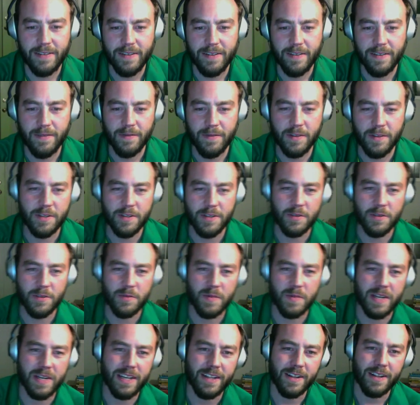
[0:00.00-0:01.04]
for the social
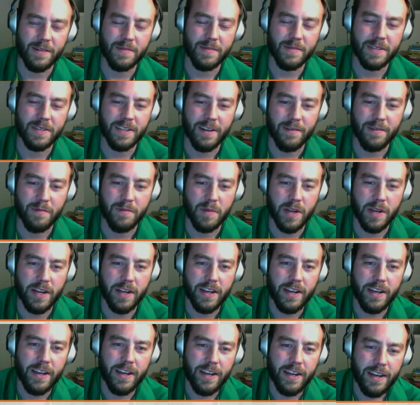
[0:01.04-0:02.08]
media club stuff. But
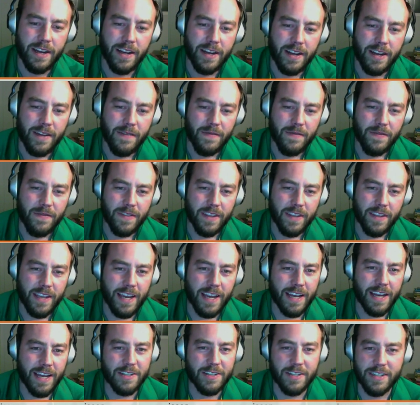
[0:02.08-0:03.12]

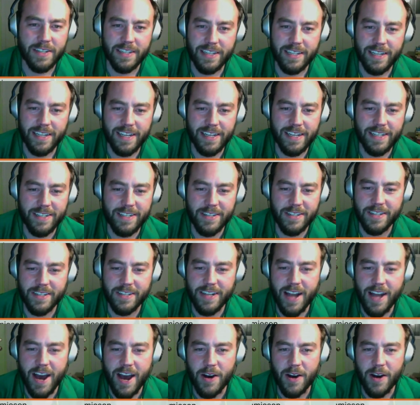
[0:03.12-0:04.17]
yeah, it's just
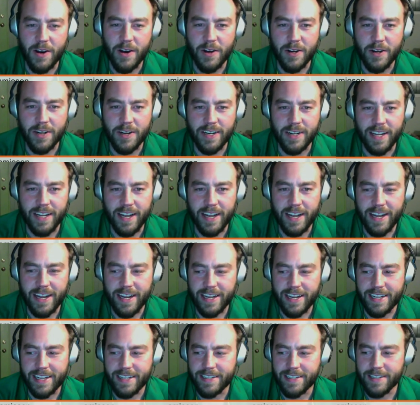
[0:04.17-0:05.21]
not hard,
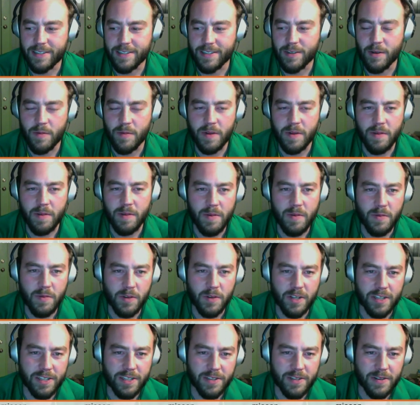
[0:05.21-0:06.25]
and so many people
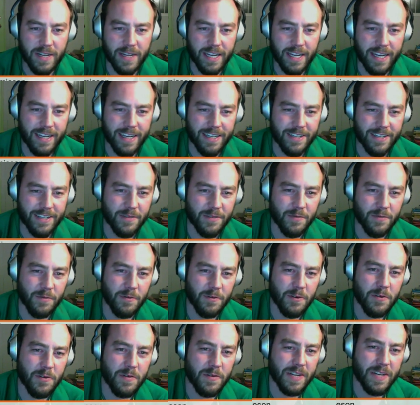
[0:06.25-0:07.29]
could do it and just
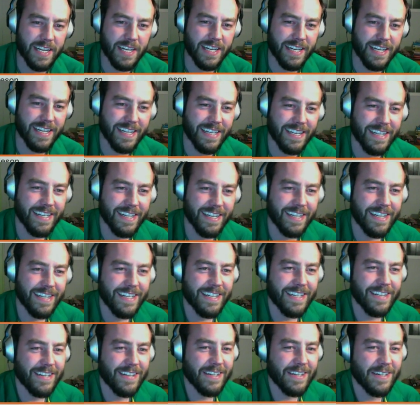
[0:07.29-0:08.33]
ruin
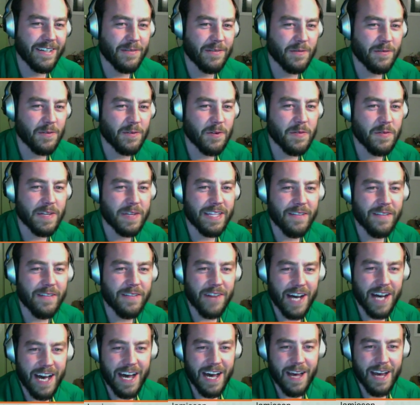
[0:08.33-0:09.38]
the
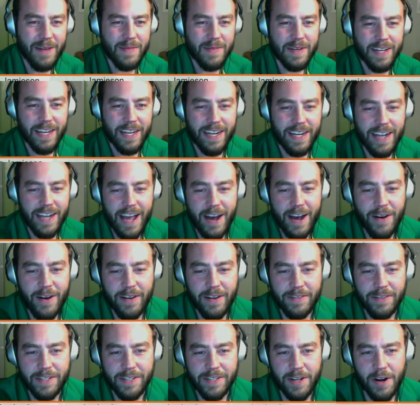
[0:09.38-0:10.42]
vibe. And now
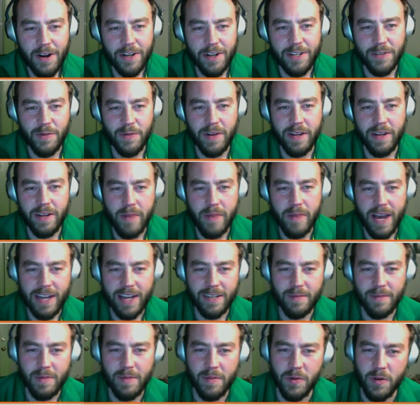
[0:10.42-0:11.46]
I've started tweeting back
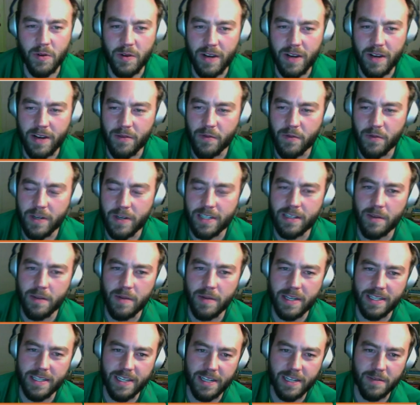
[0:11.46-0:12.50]
to people. When
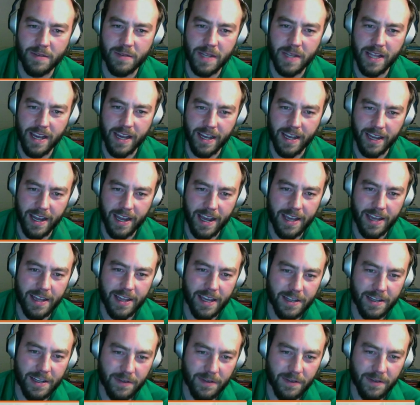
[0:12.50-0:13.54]
somebody sends me like a hey,
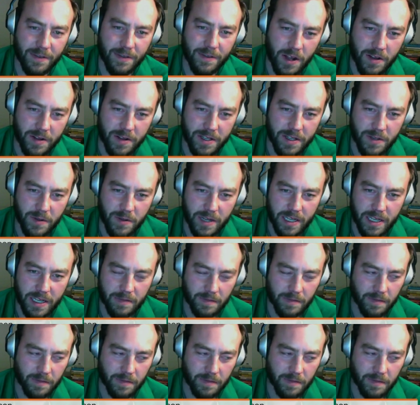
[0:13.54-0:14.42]
thanks for following tweet,